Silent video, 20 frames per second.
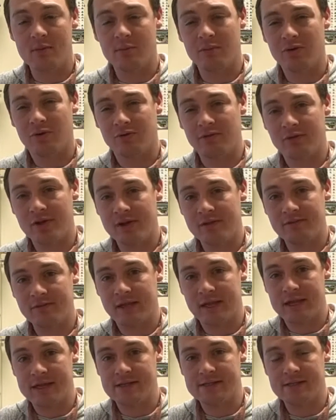But on tough
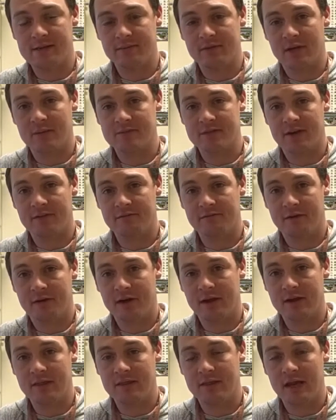days, sometimes I
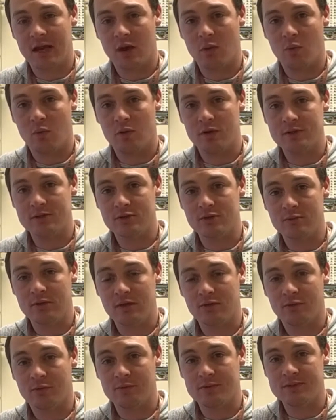find that I want to be
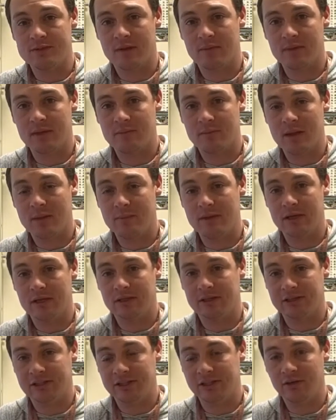throwing something maybe a
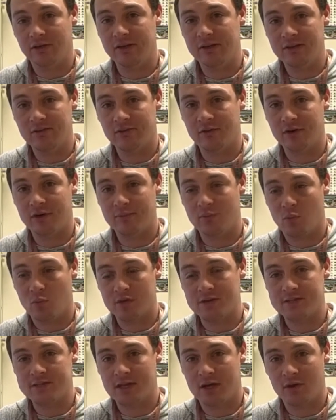little different,
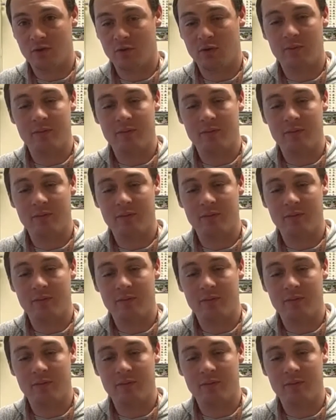more subtle.